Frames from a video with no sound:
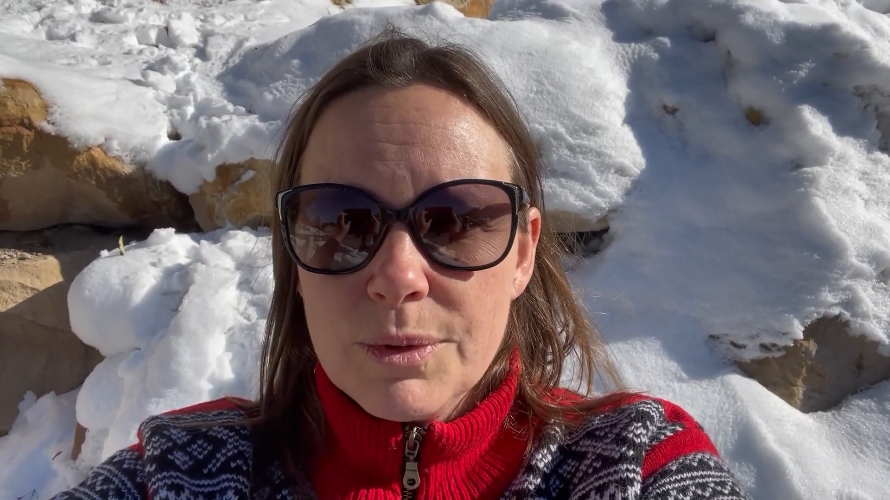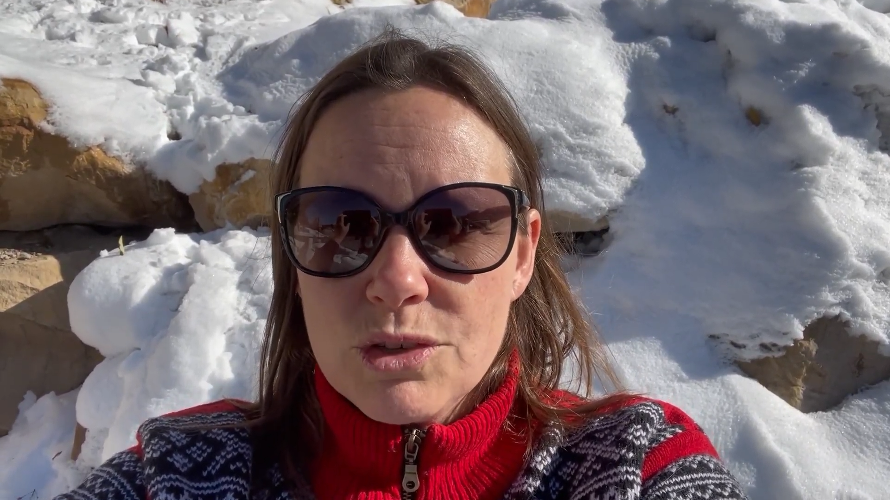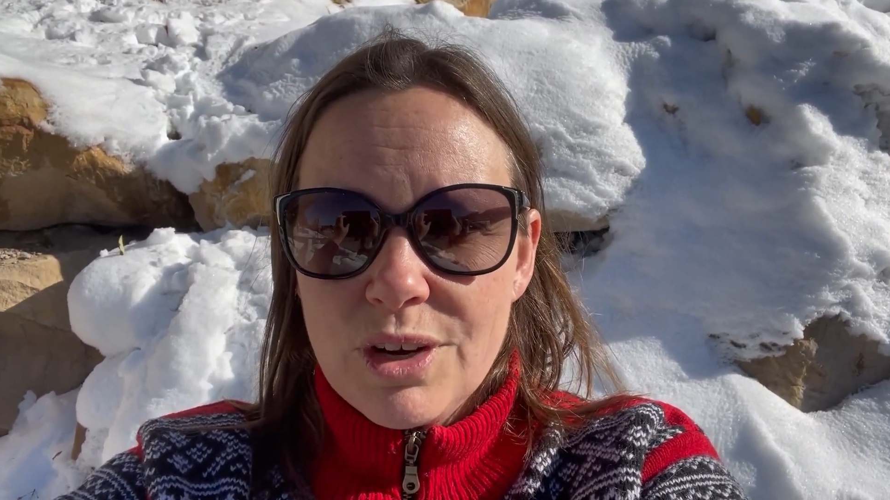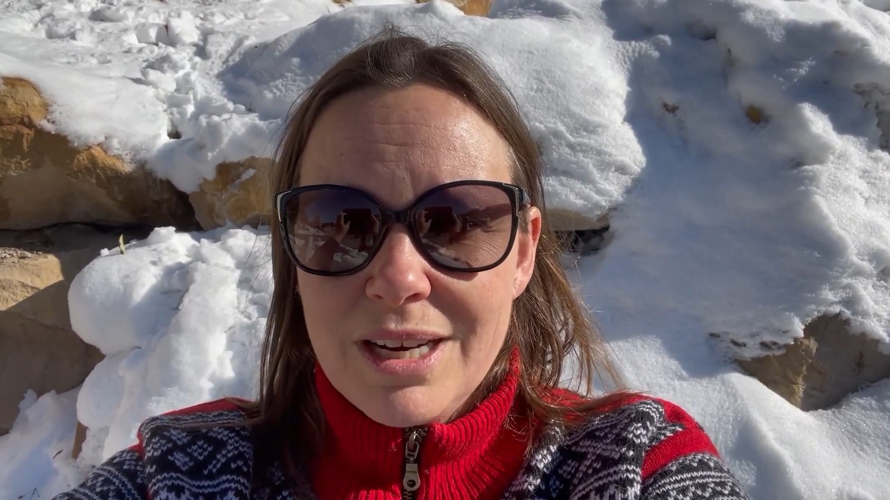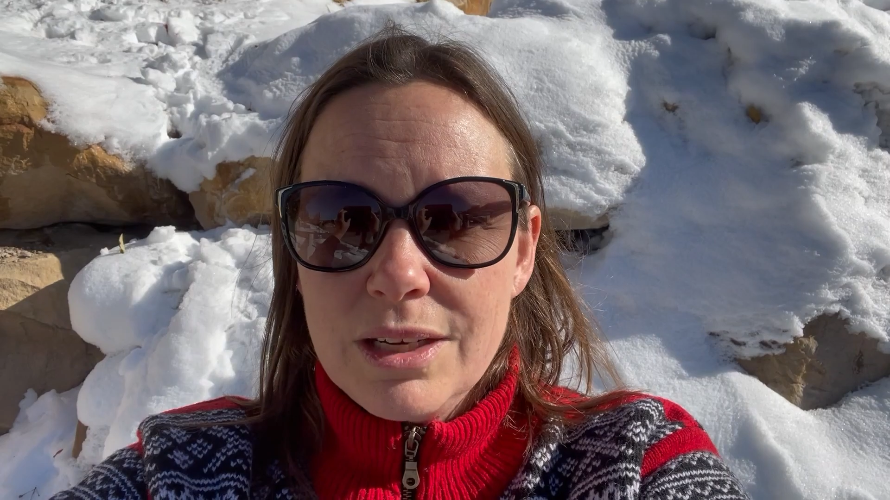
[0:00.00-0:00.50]
with
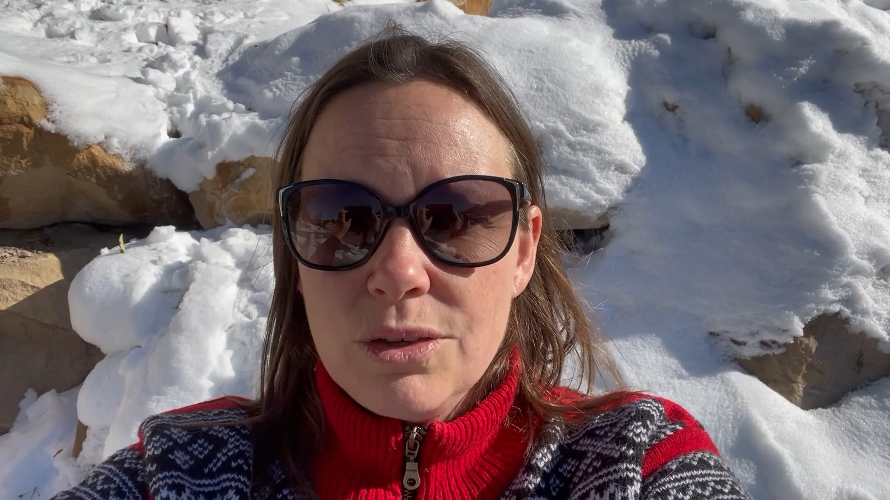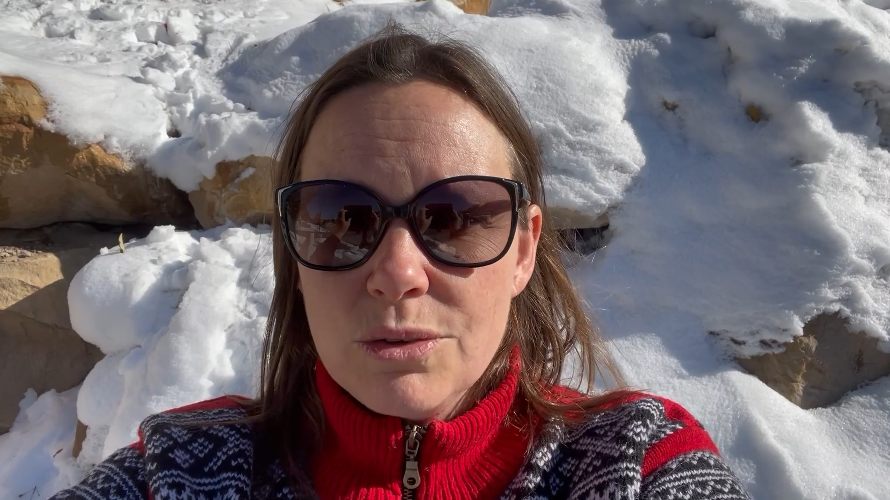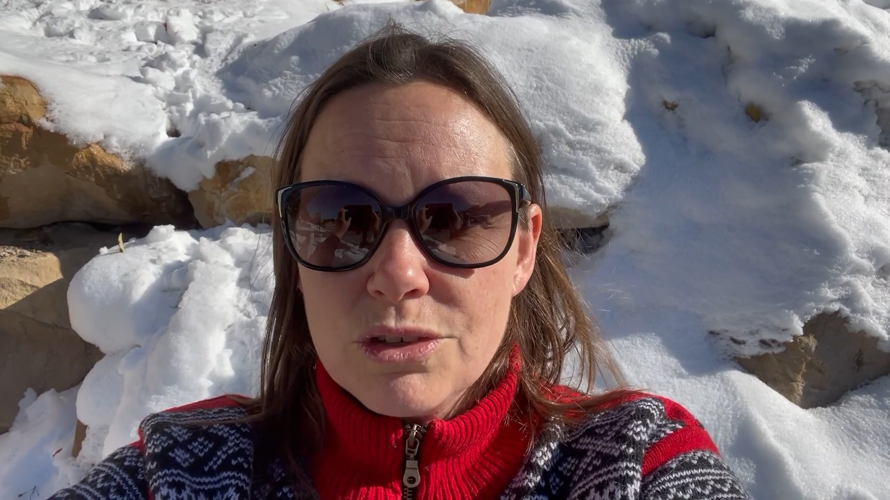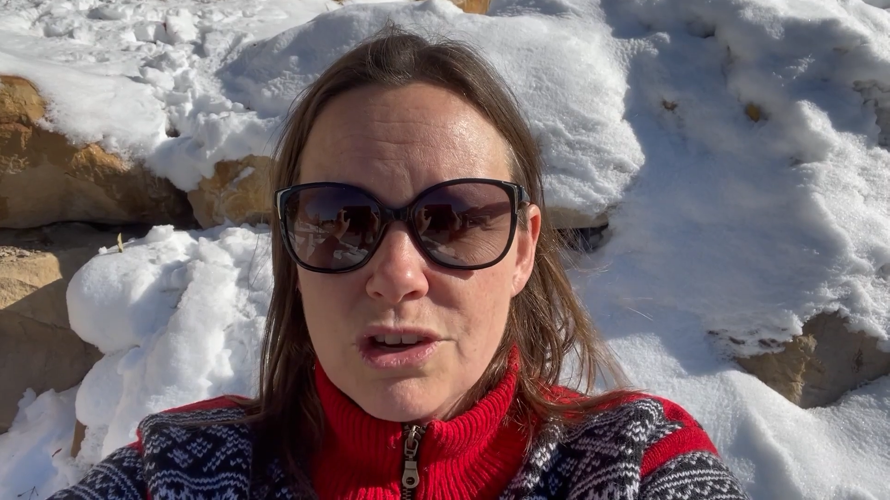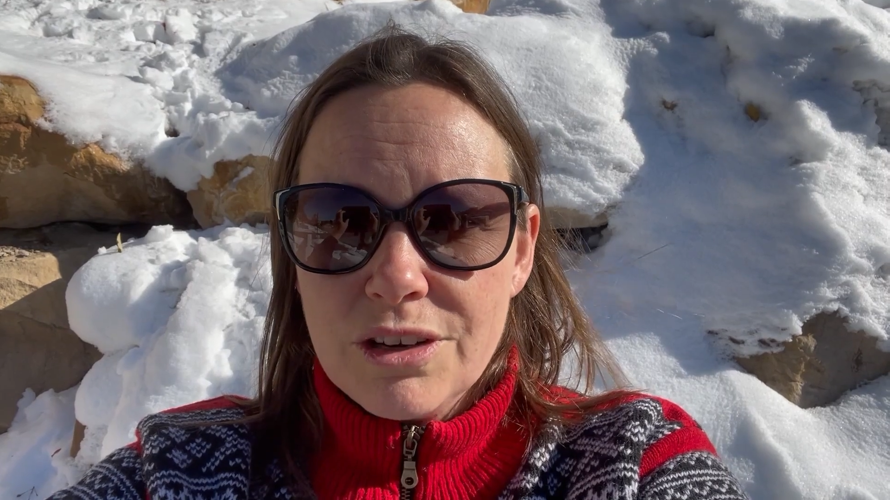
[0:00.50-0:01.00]
training
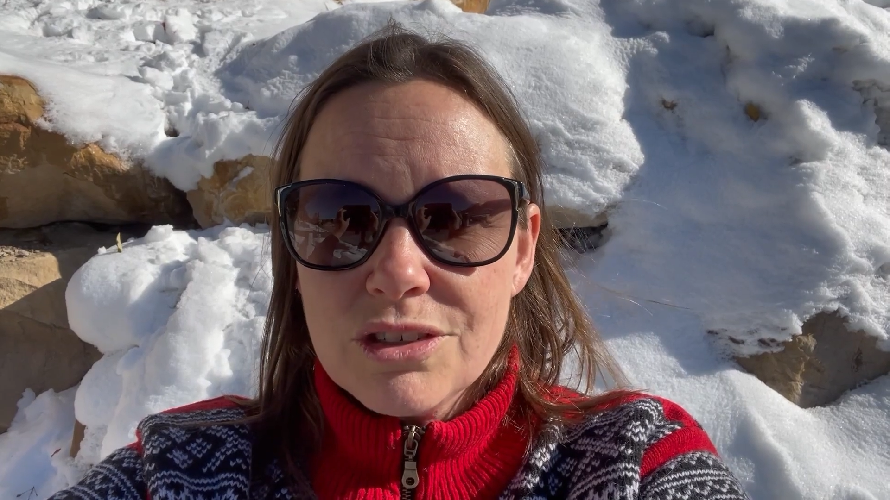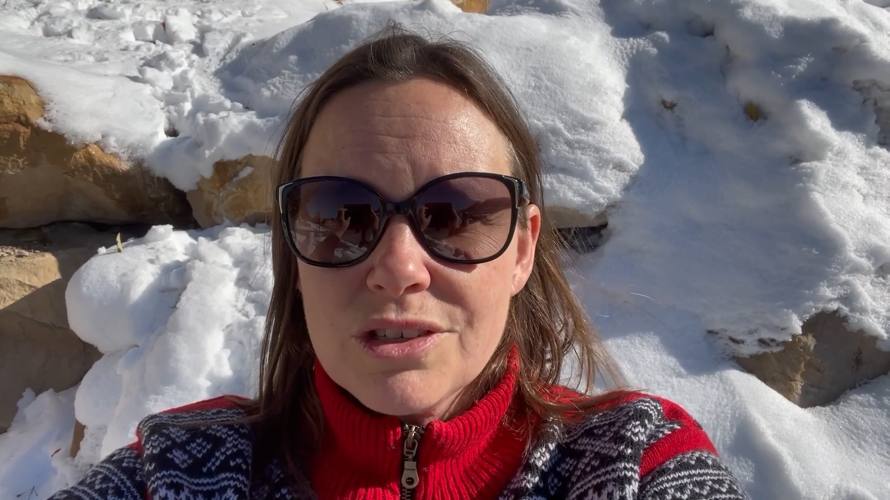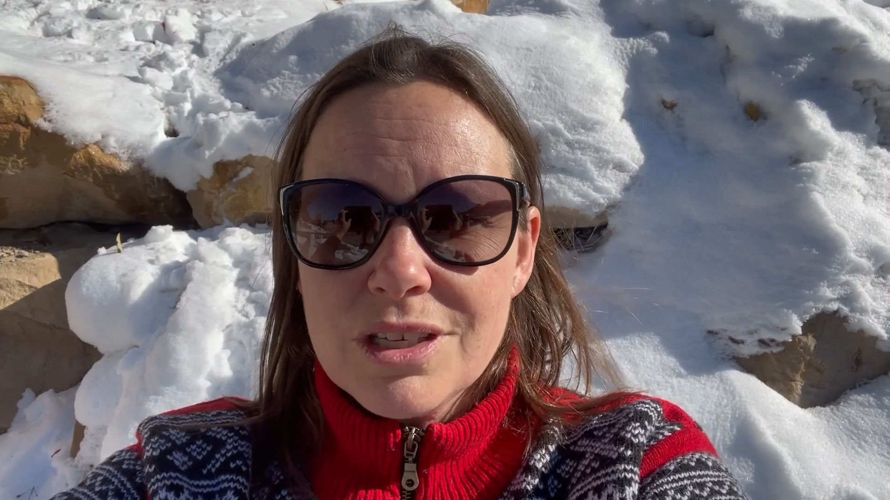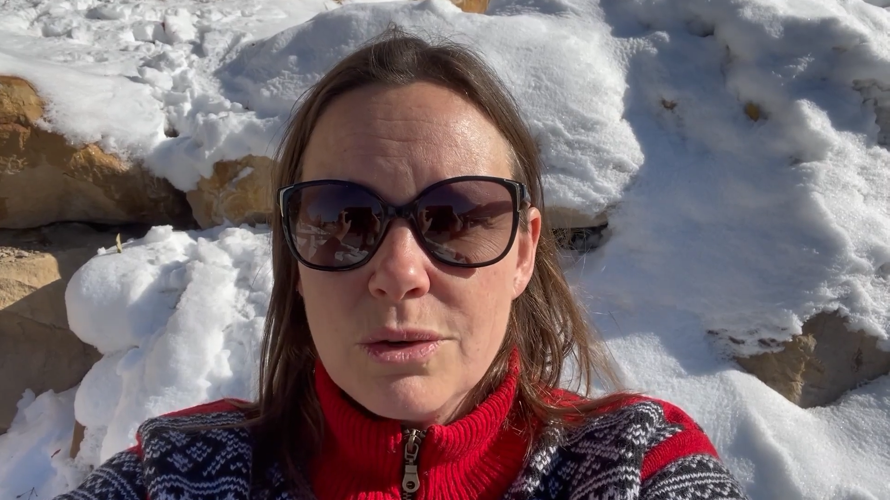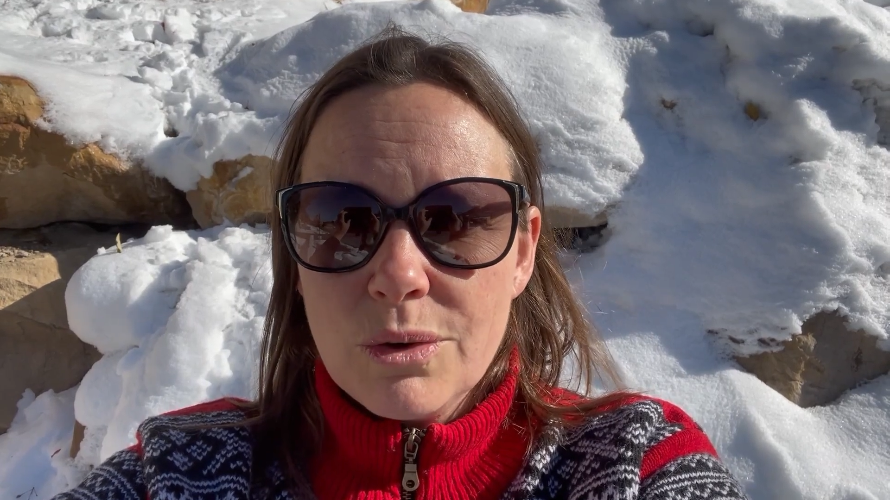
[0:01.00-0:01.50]
junior
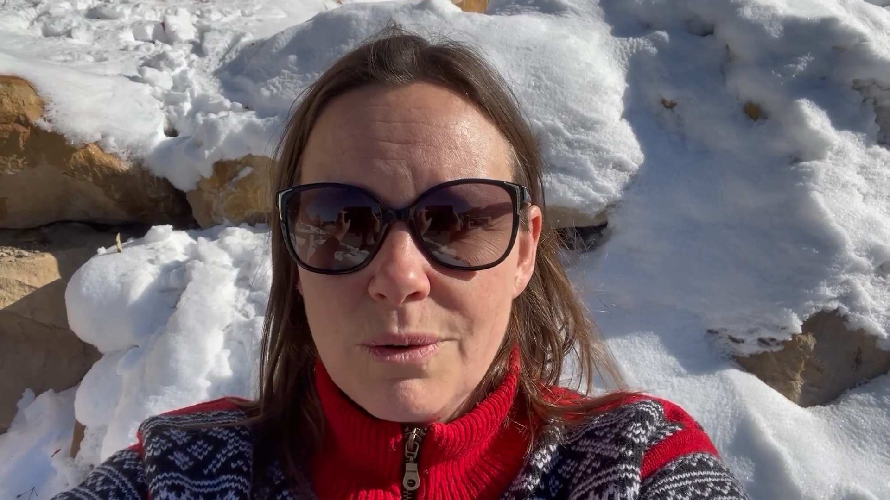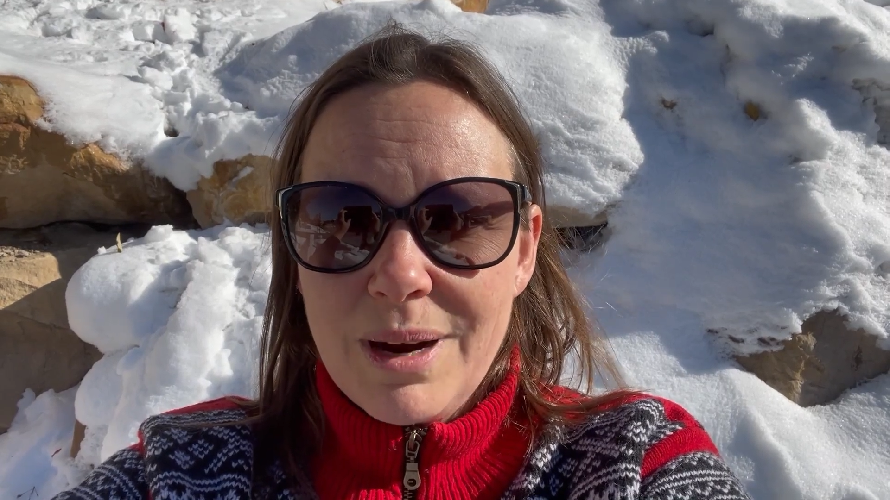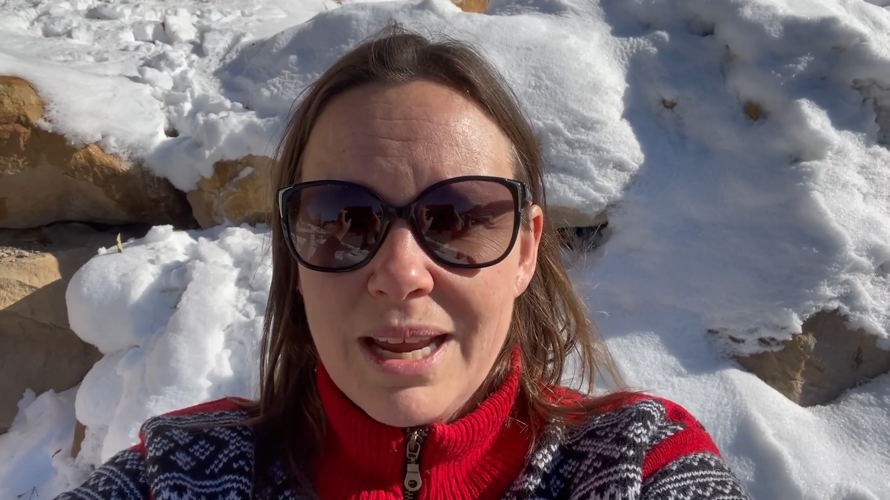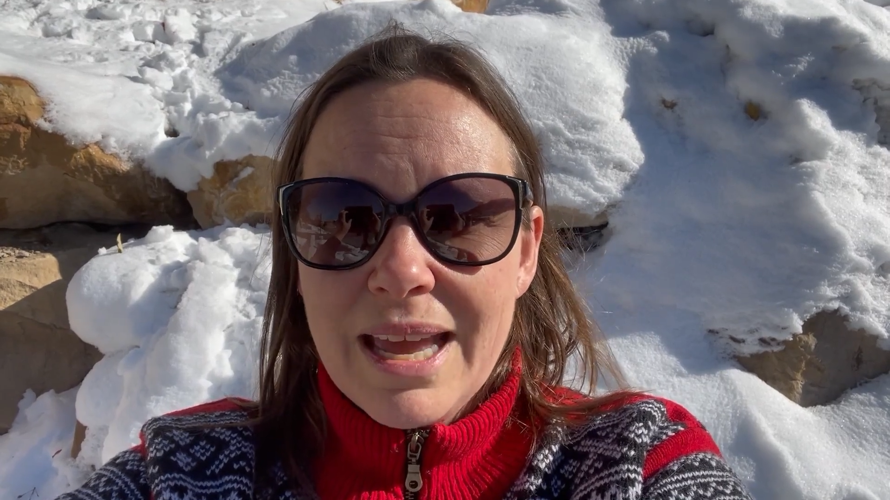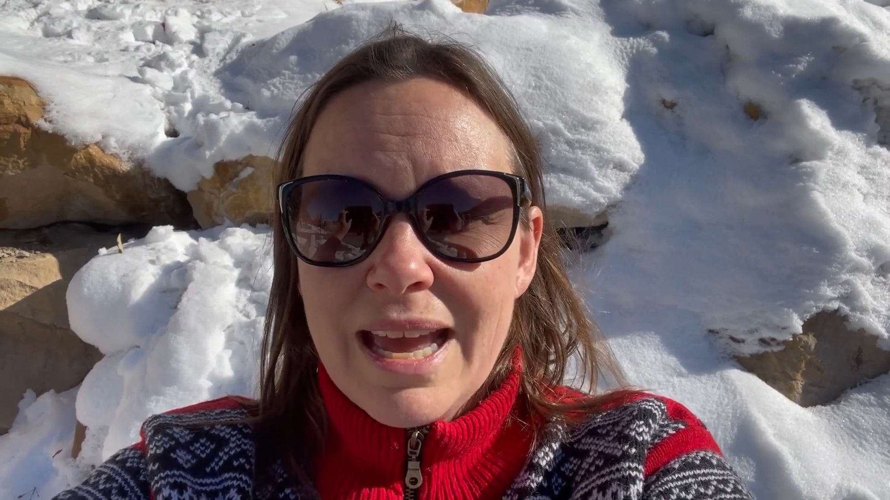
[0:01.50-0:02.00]
doctors in
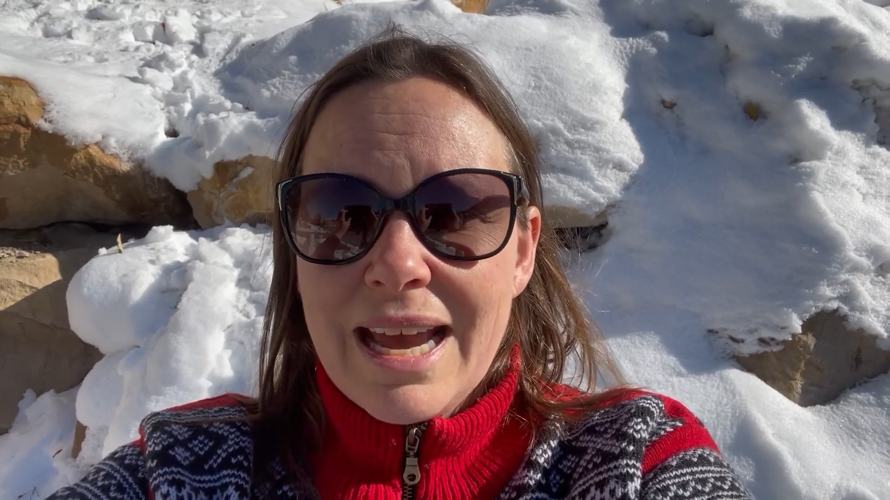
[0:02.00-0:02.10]
Norway,